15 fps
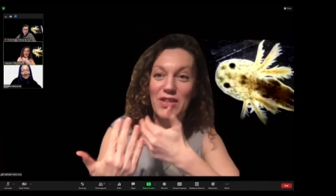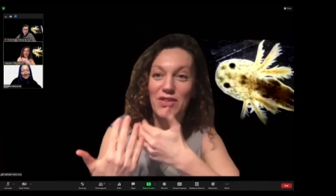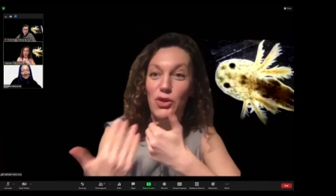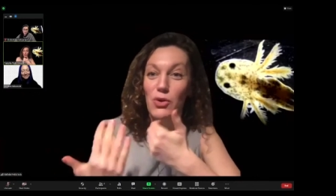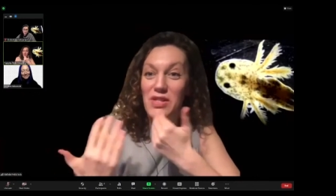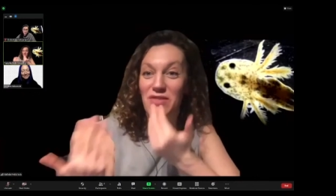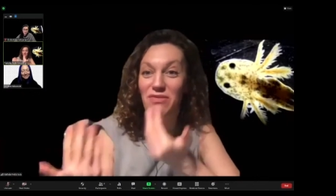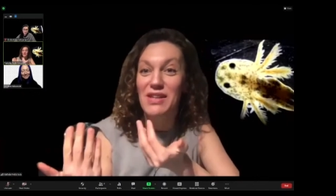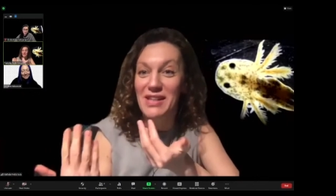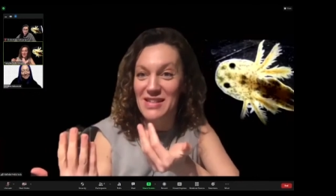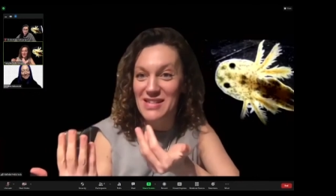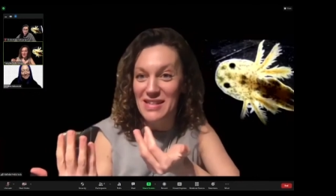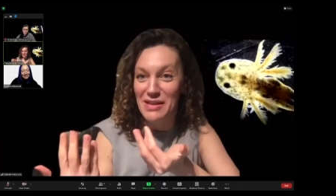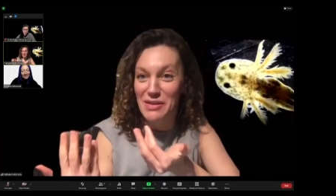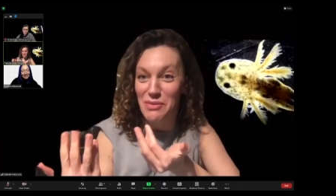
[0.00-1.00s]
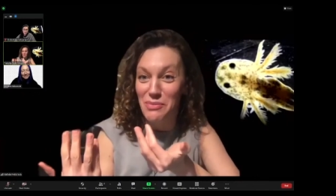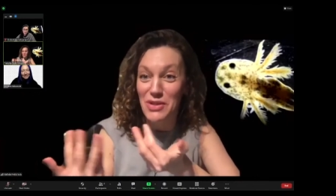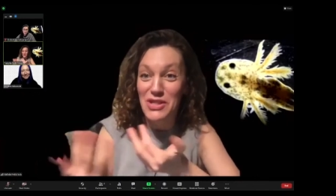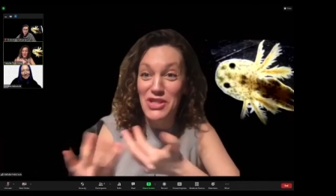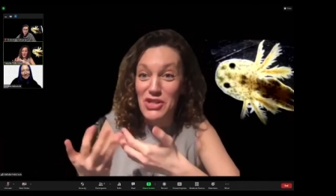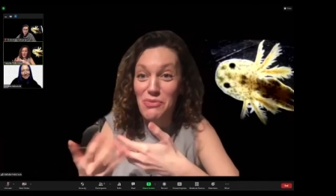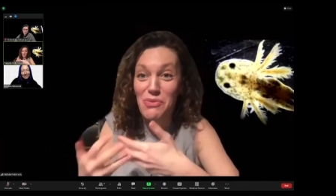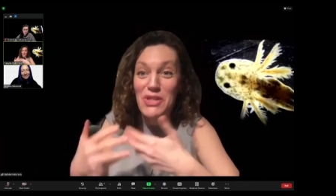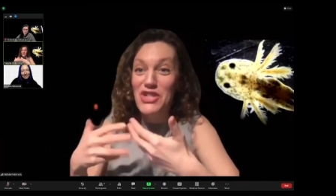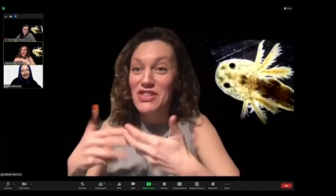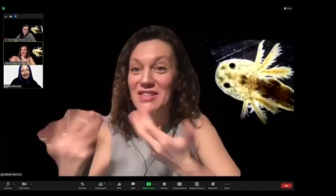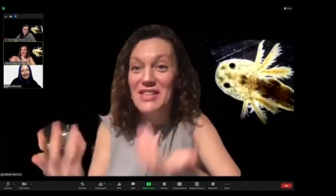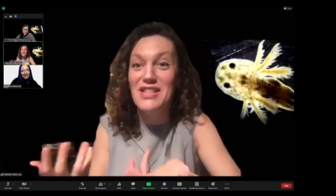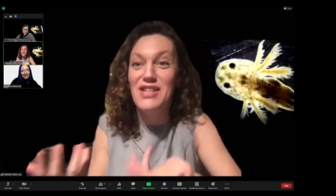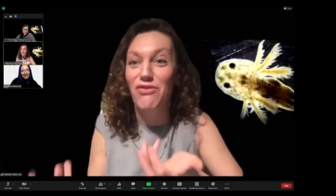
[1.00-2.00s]
divinity? Which is
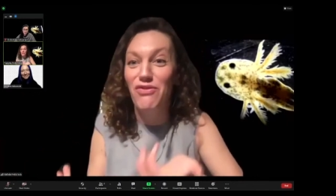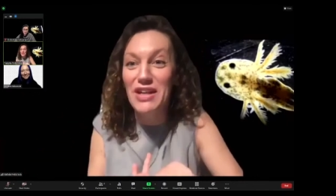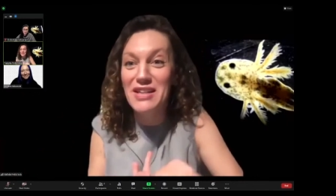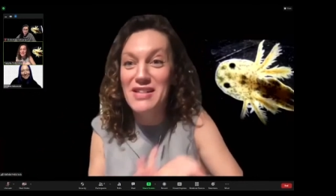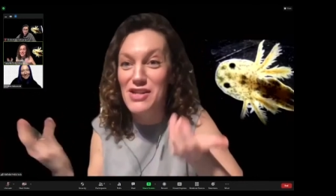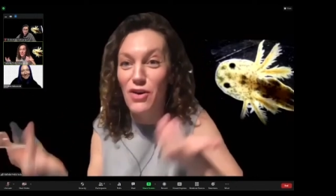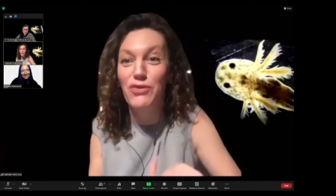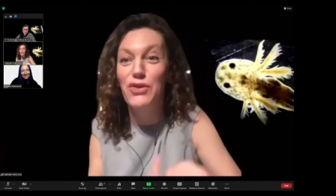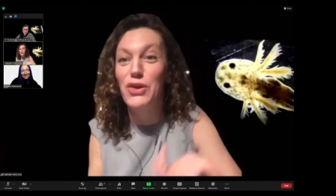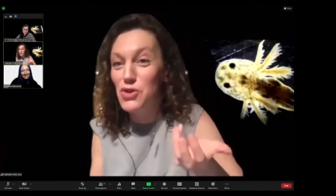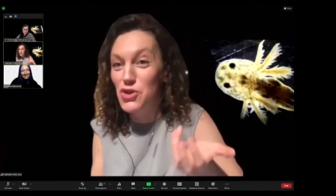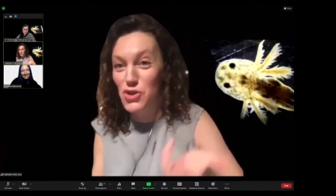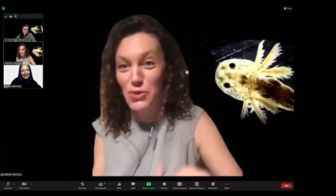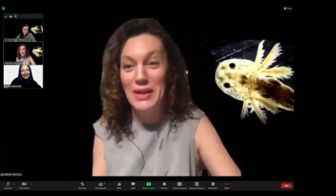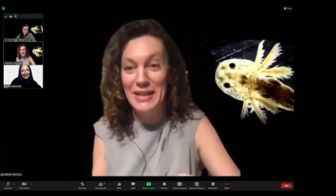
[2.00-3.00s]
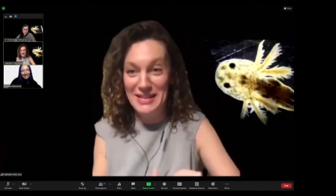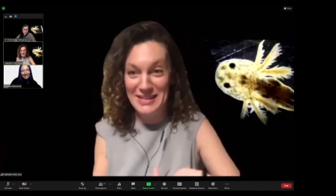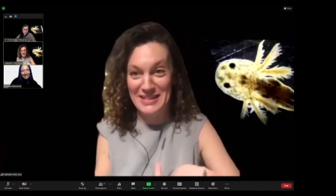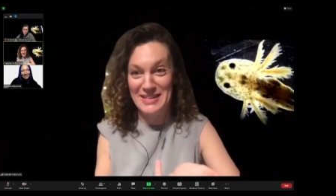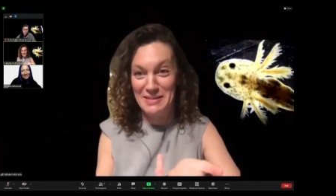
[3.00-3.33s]
the divinity of your choice?